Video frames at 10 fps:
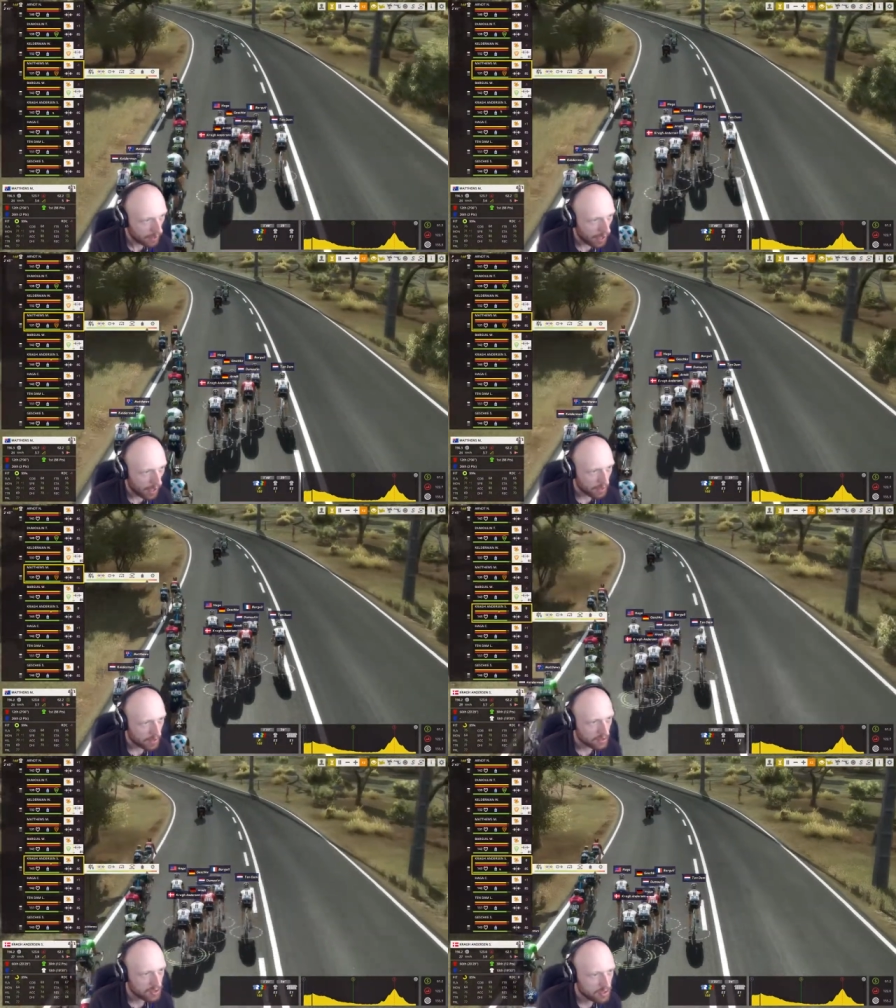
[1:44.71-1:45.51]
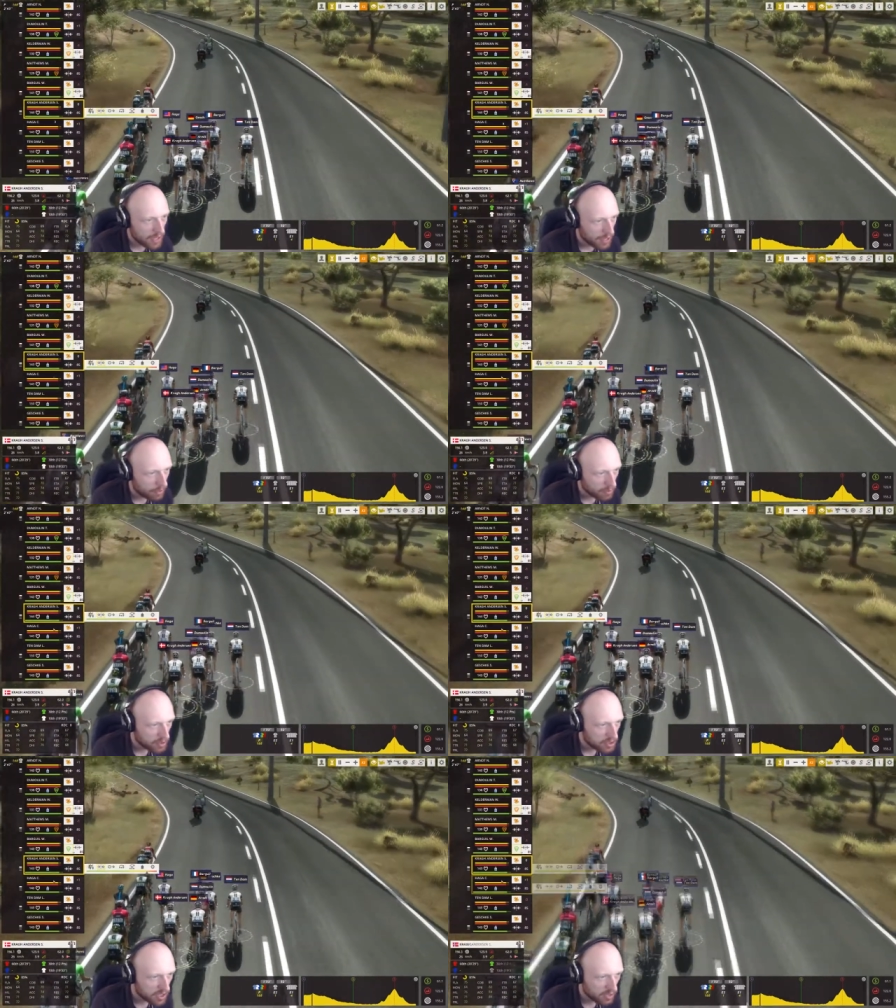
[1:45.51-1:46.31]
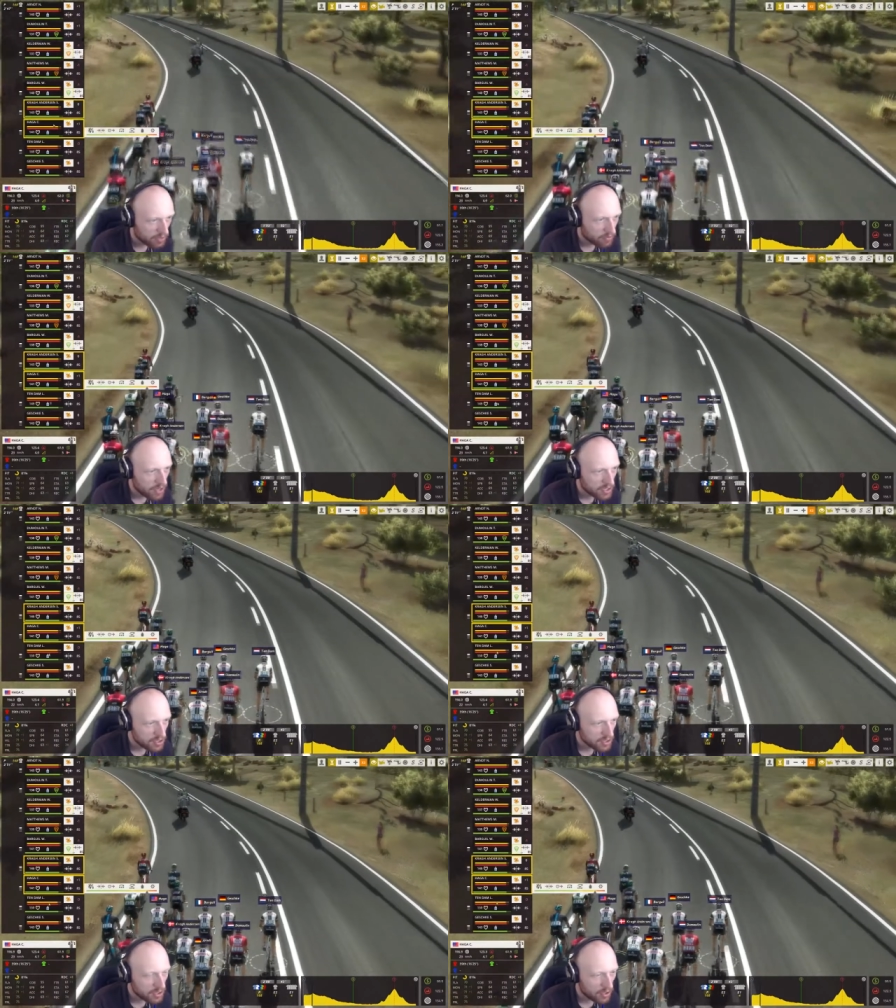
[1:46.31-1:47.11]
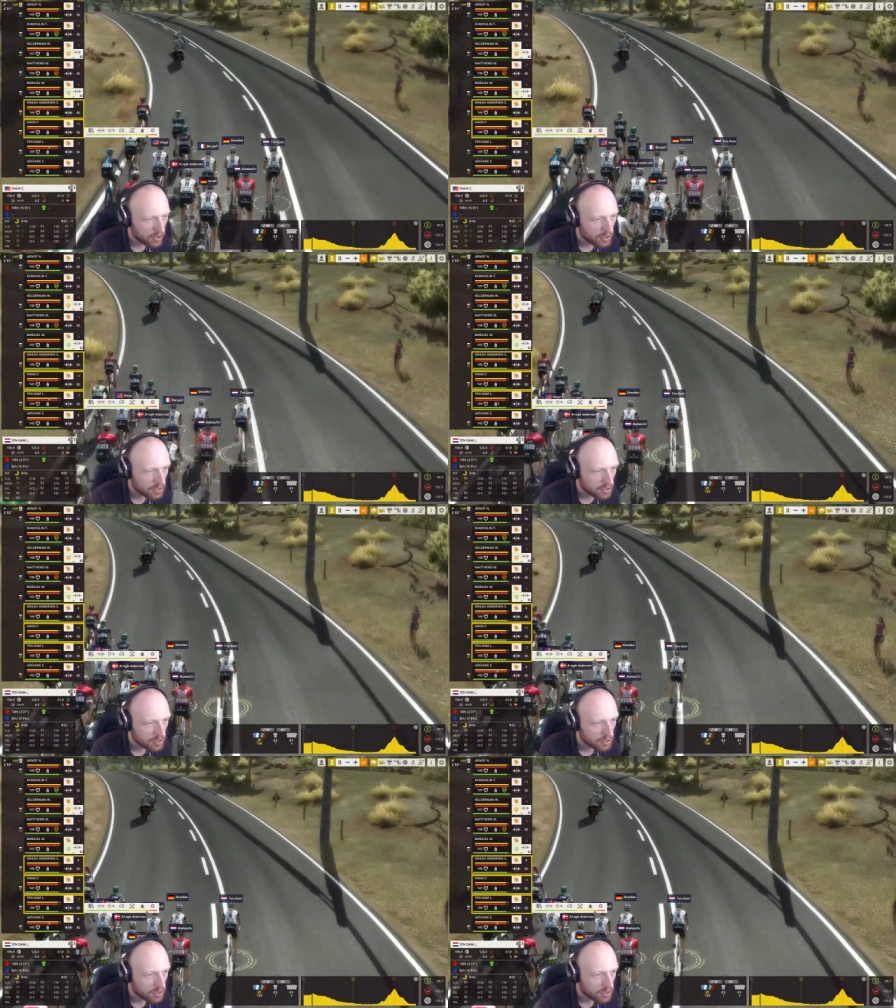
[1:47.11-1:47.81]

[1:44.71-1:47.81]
And then I'm going to just get the rest of the guys,